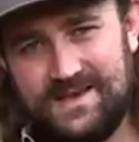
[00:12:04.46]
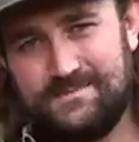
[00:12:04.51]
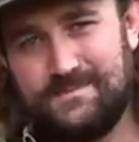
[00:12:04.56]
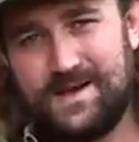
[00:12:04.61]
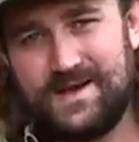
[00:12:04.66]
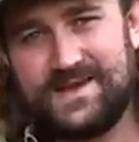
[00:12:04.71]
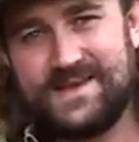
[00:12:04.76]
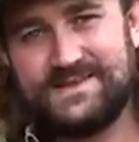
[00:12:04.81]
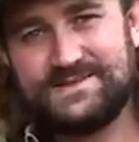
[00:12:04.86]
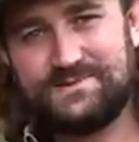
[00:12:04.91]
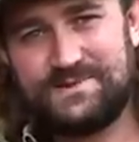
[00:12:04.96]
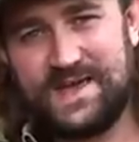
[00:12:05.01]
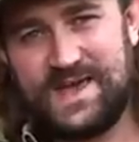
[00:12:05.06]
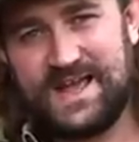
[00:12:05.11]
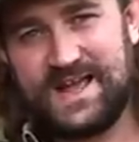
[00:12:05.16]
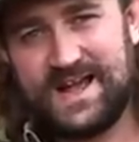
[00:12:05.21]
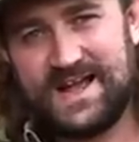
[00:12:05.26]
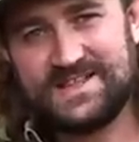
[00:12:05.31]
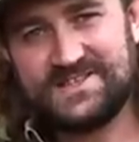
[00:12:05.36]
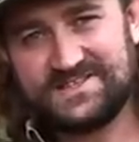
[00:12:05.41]
Monkeys with
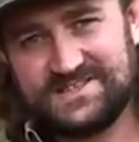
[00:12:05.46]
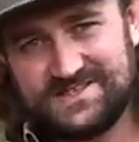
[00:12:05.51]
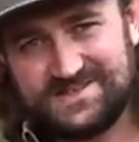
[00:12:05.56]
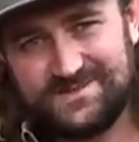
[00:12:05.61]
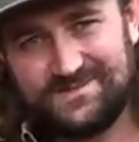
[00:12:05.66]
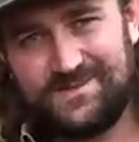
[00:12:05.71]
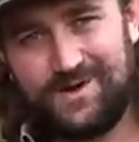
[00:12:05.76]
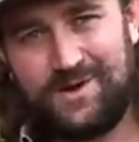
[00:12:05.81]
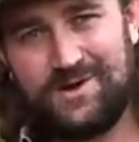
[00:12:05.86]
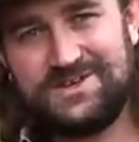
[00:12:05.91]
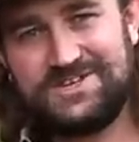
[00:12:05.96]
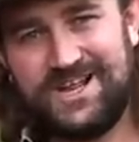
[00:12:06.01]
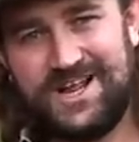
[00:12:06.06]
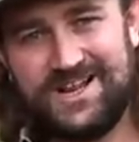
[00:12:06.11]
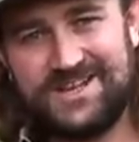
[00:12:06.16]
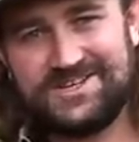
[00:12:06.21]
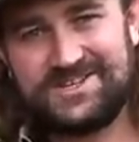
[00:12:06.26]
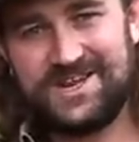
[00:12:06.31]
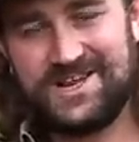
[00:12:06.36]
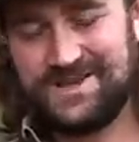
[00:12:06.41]
air guns, very
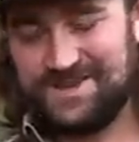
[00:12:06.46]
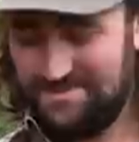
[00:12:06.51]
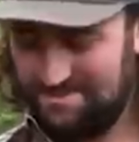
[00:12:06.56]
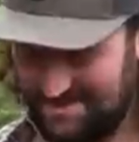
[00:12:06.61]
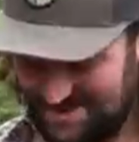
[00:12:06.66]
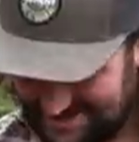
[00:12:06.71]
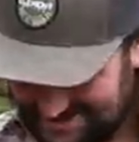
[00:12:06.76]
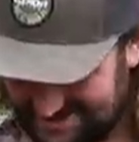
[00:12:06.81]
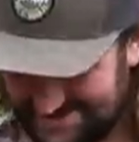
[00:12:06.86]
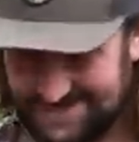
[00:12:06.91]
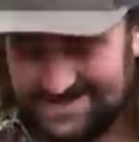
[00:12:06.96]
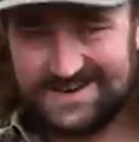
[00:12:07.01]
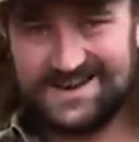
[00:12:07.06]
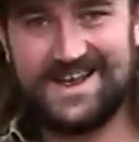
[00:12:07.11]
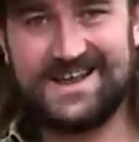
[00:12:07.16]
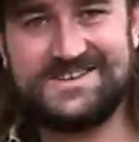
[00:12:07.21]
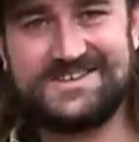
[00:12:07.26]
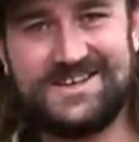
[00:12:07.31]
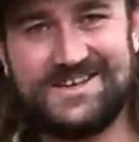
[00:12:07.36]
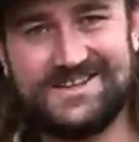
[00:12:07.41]
challenging, but
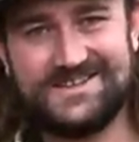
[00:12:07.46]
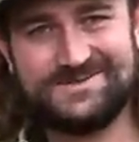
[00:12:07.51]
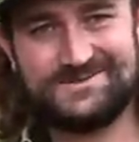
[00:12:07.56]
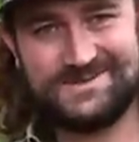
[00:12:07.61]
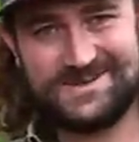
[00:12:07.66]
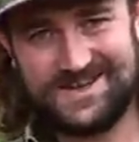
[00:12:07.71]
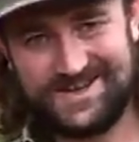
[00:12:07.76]
glad to get this one